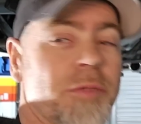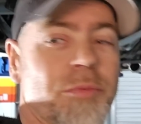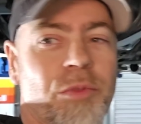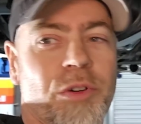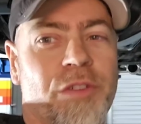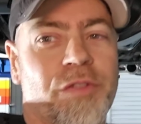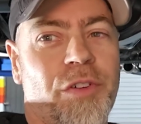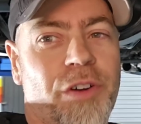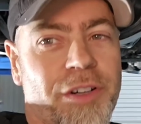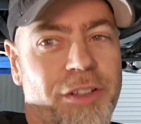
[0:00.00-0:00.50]

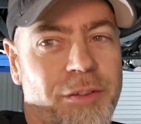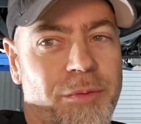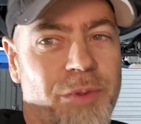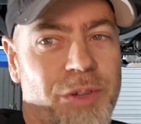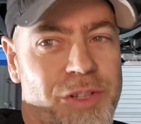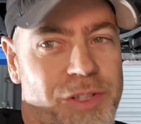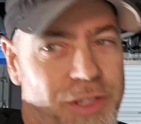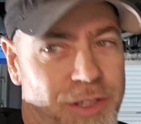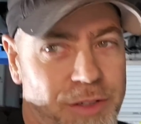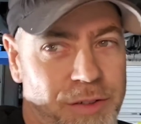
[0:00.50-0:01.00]
modifying them
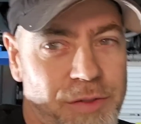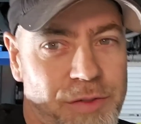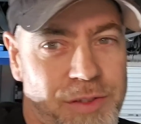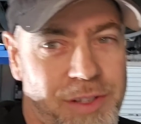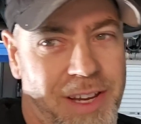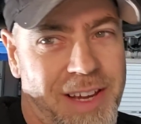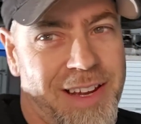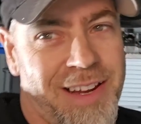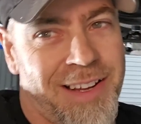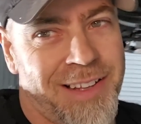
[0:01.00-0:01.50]
myself,
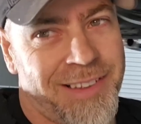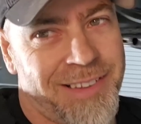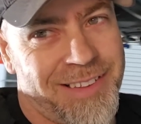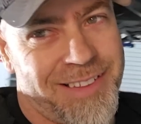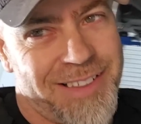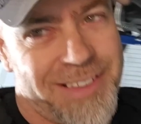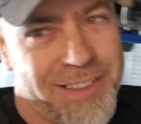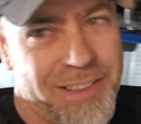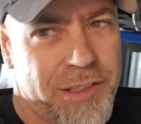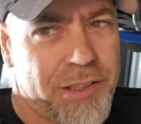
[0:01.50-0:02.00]
and
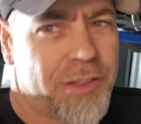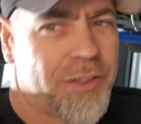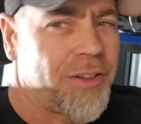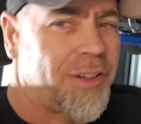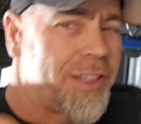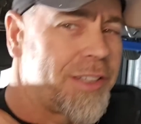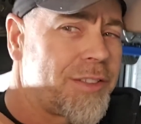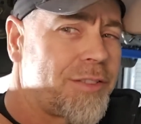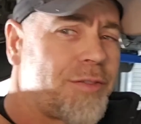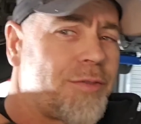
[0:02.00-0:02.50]
it
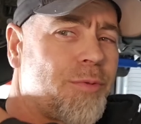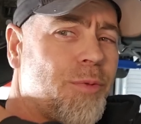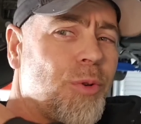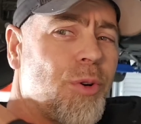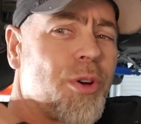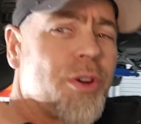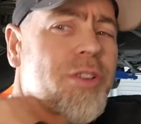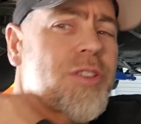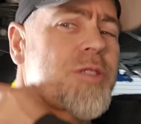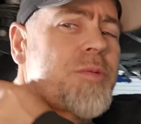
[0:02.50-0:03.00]
kind of
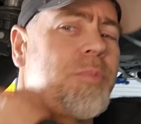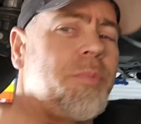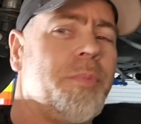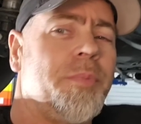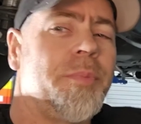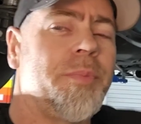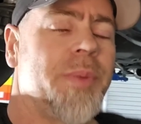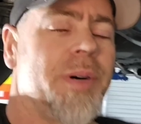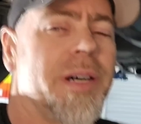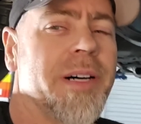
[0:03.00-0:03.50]
worked,
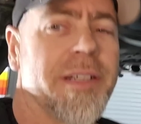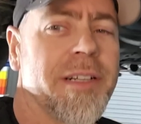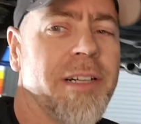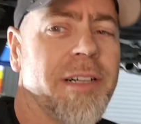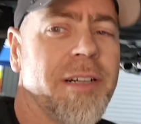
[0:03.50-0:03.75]
but